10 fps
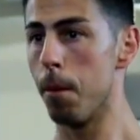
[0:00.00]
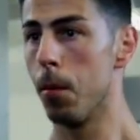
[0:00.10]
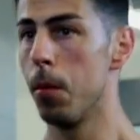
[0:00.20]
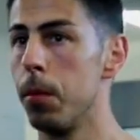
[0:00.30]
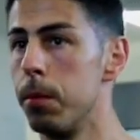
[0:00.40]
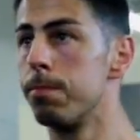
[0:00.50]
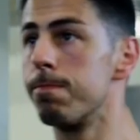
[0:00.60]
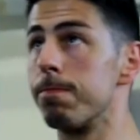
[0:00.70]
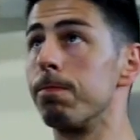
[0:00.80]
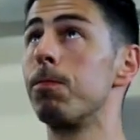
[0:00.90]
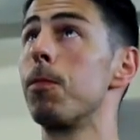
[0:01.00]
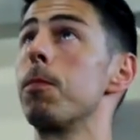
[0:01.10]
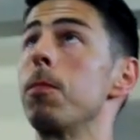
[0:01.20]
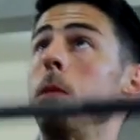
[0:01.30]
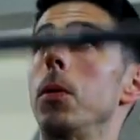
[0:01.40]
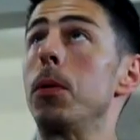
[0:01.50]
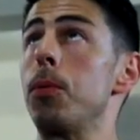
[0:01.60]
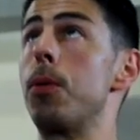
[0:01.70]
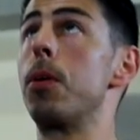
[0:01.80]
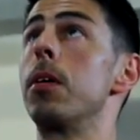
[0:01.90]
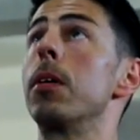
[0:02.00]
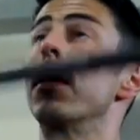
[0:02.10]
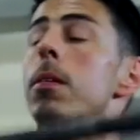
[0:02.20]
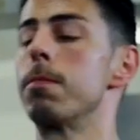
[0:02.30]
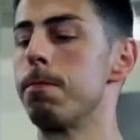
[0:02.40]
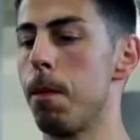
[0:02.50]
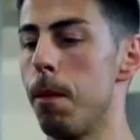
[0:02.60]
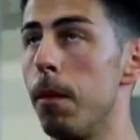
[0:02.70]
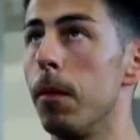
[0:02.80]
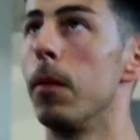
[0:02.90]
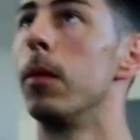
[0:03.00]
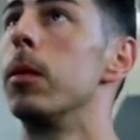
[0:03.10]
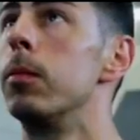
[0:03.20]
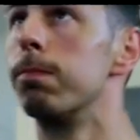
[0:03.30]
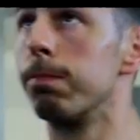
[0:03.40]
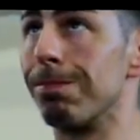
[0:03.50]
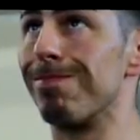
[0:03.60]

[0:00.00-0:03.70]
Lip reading: and then repeat. We're aiming for 10 reps with this exercise.